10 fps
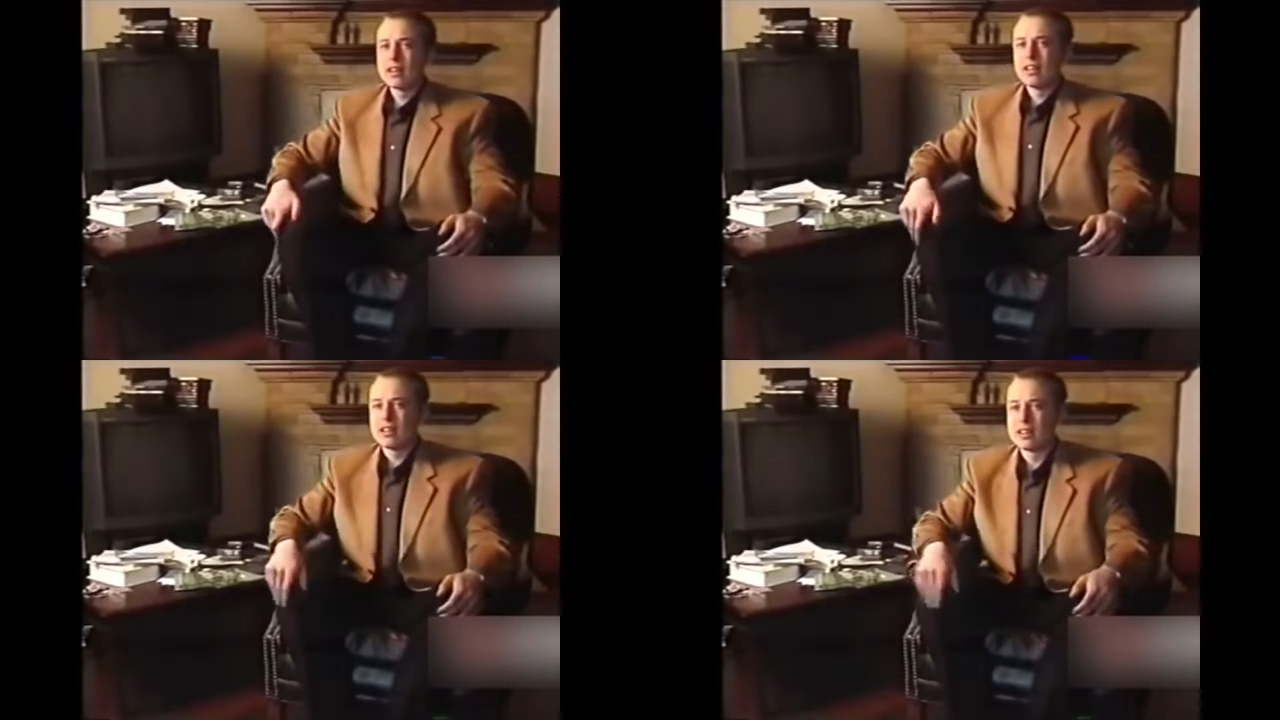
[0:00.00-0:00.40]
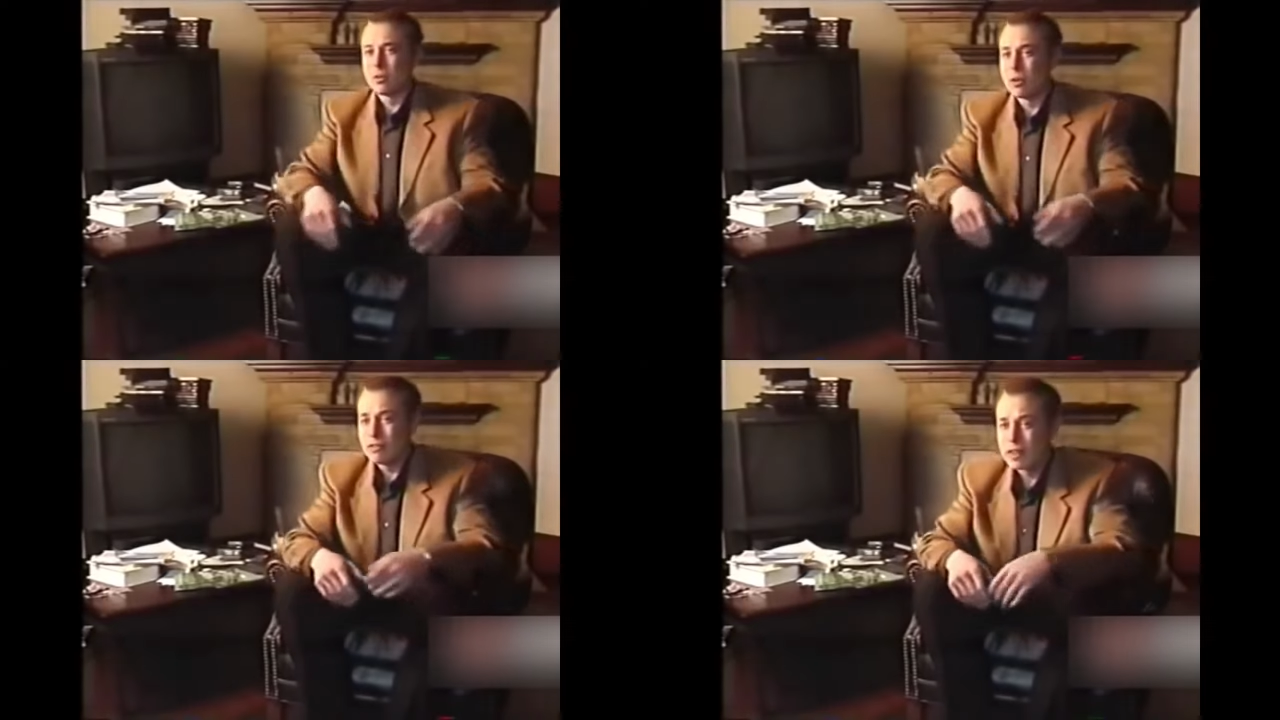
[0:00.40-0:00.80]
The
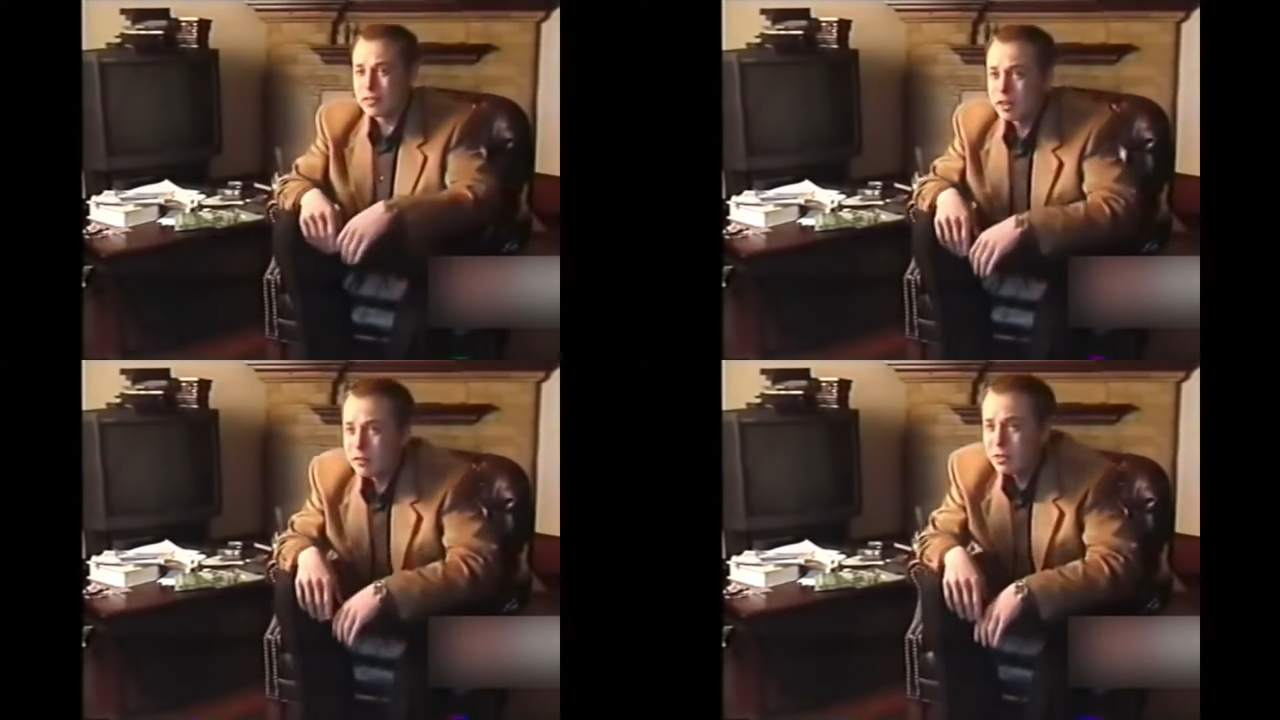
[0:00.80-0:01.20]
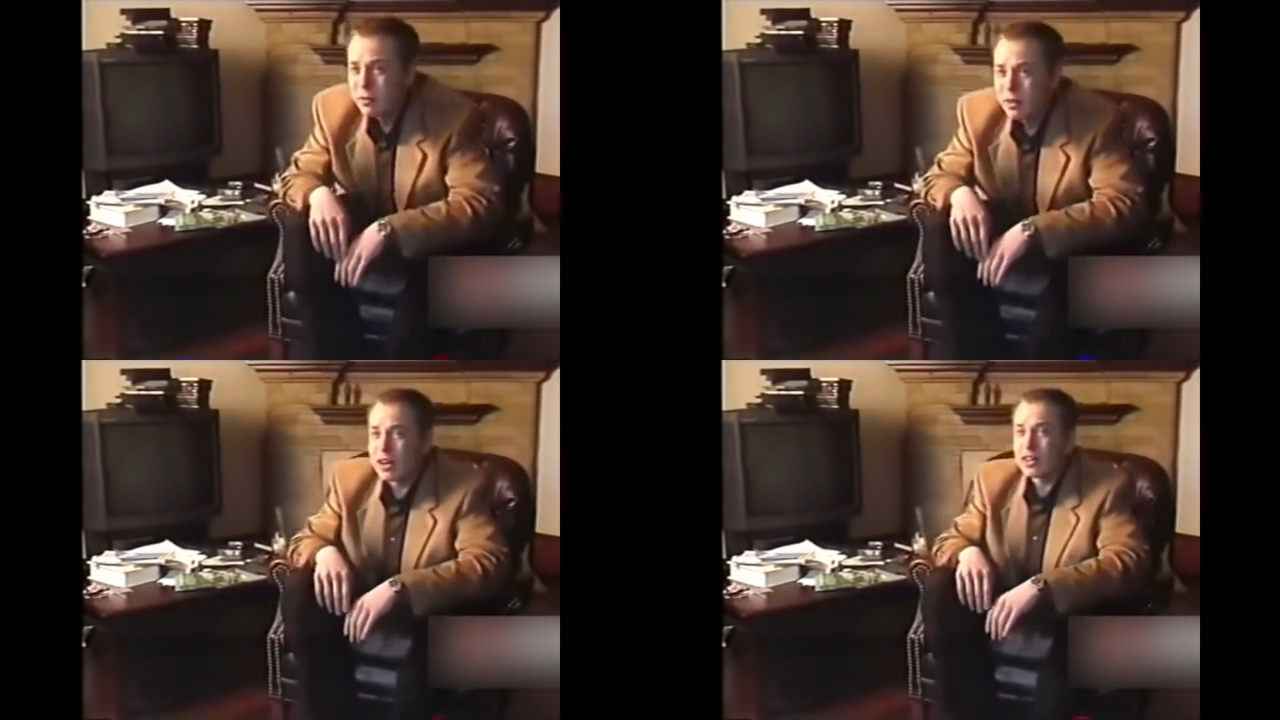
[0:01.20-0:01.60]
year is
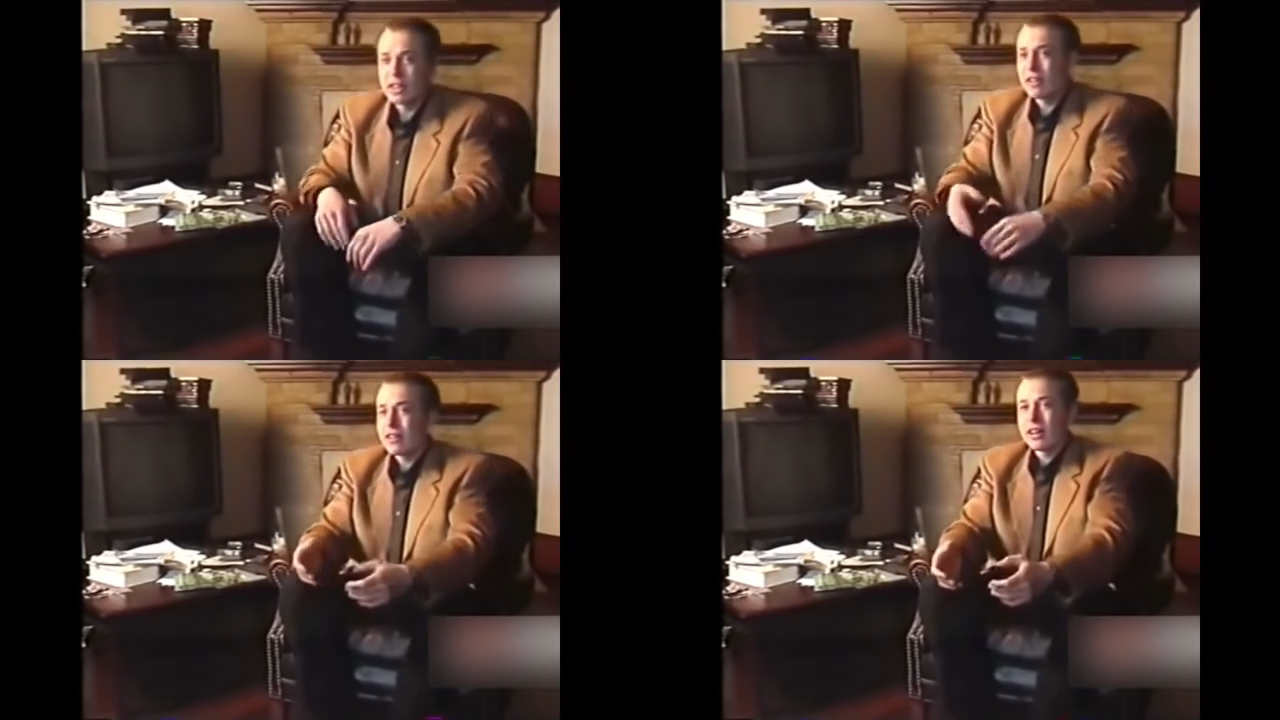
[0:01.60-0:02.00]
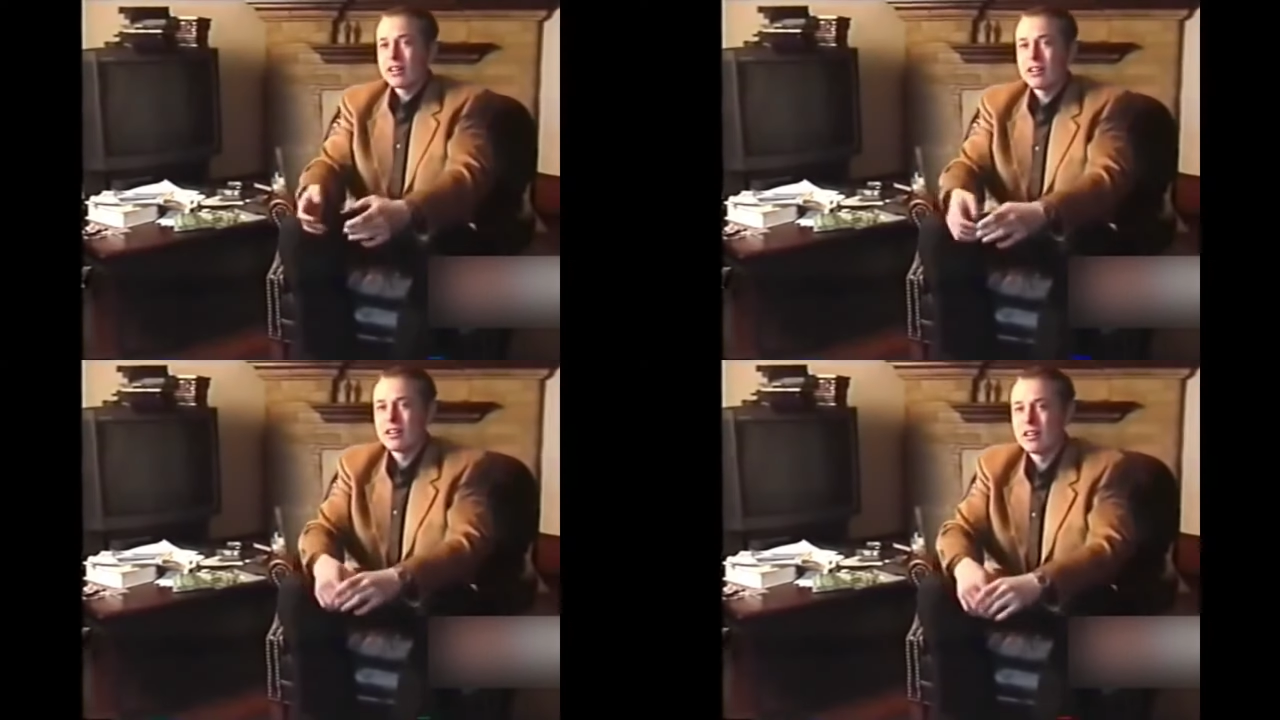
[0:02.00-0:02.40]
1995 and the
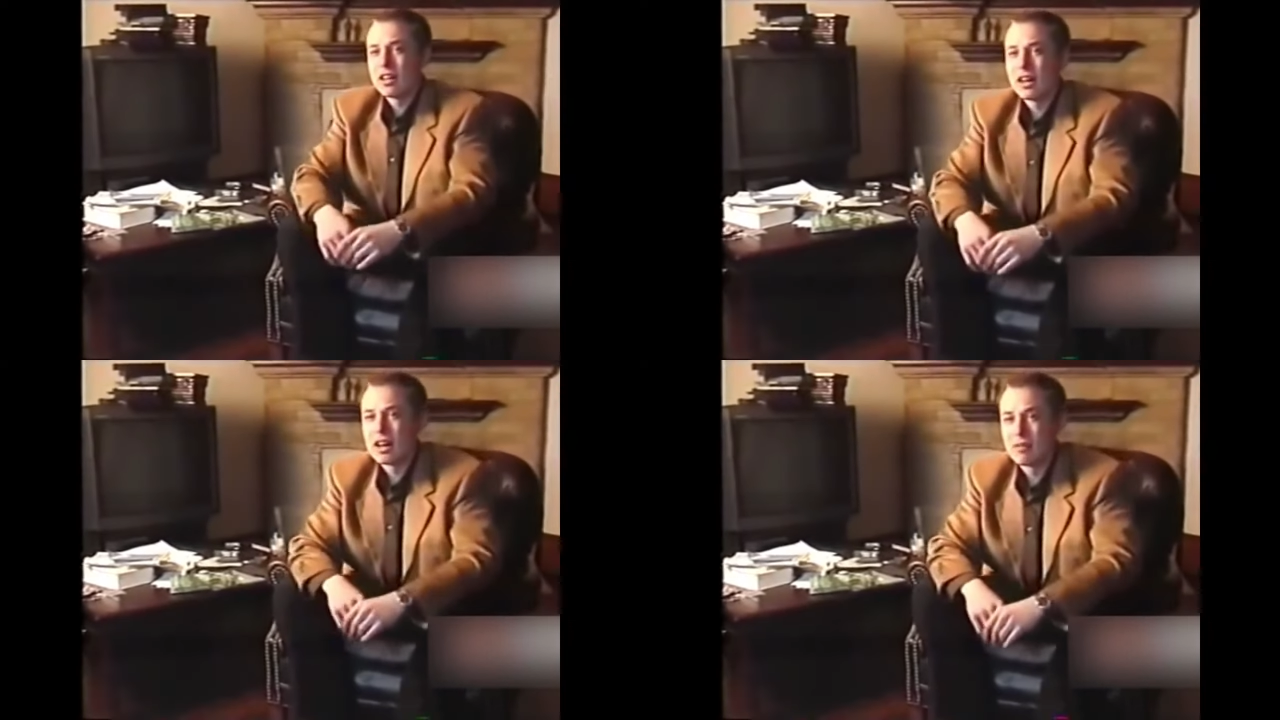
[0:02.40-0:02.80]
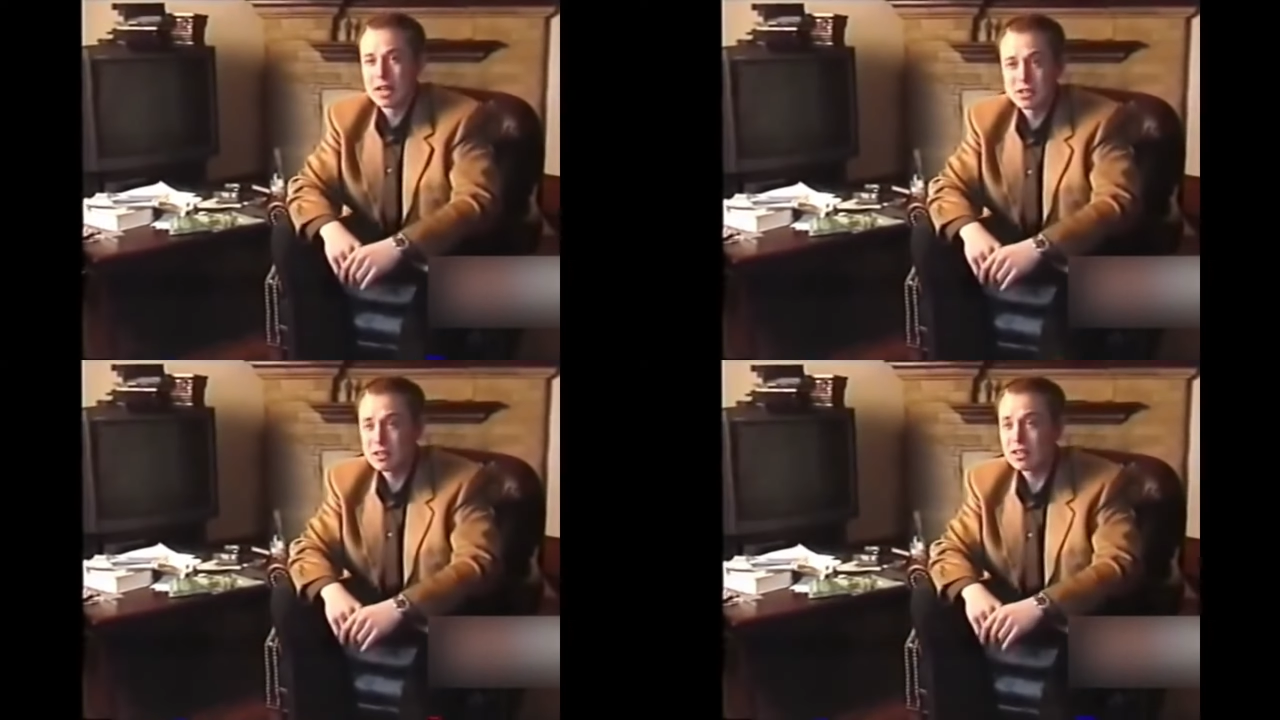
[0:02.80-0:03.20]
young Elon
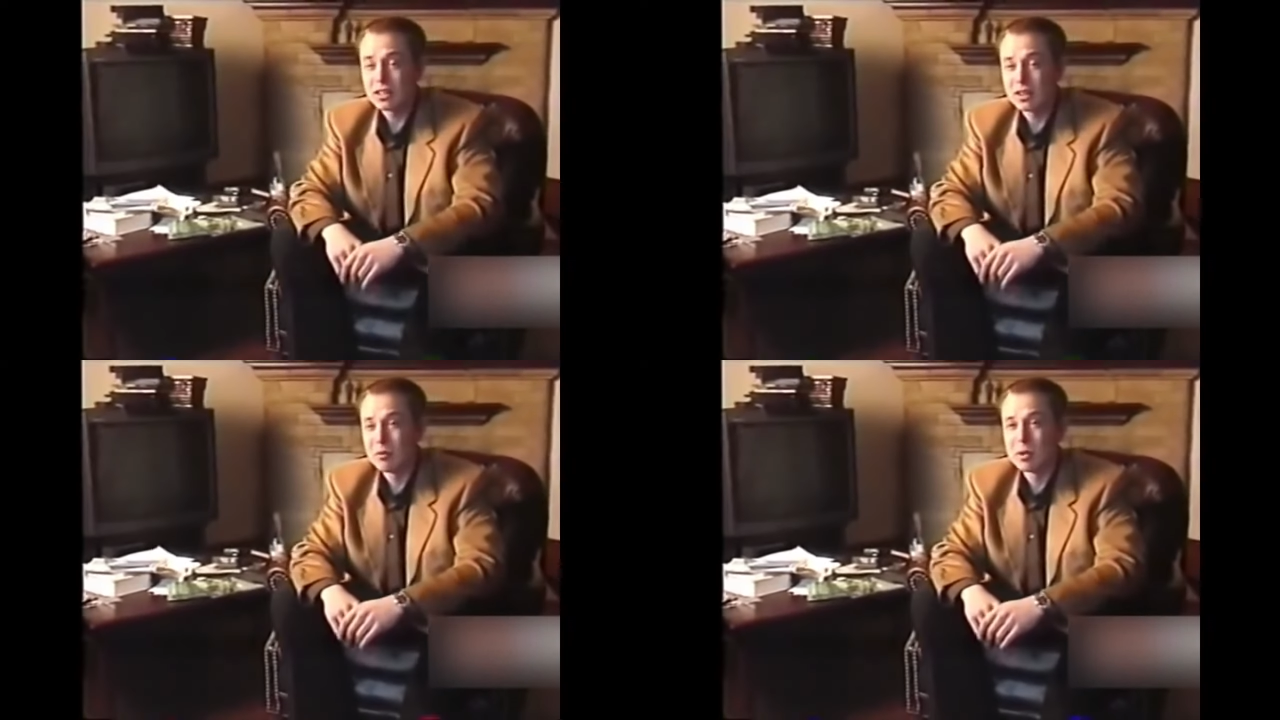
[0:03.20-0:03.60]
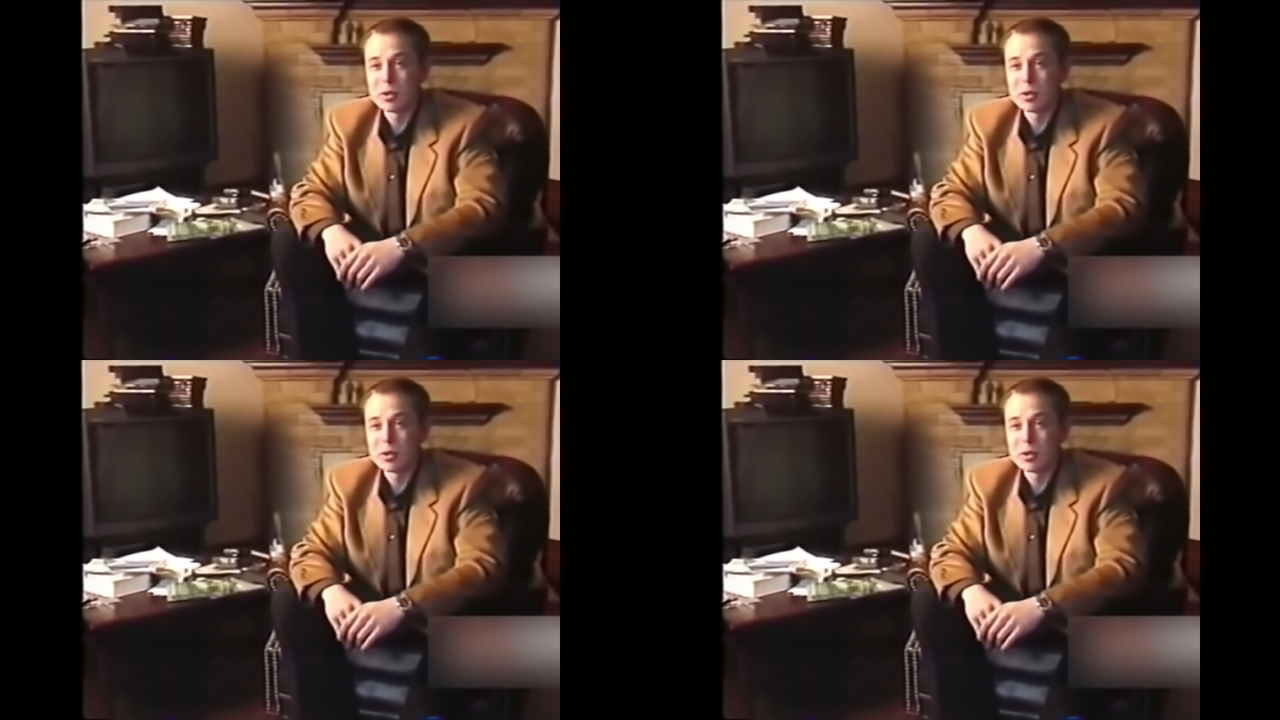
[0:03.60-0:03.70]
Musk wants to start a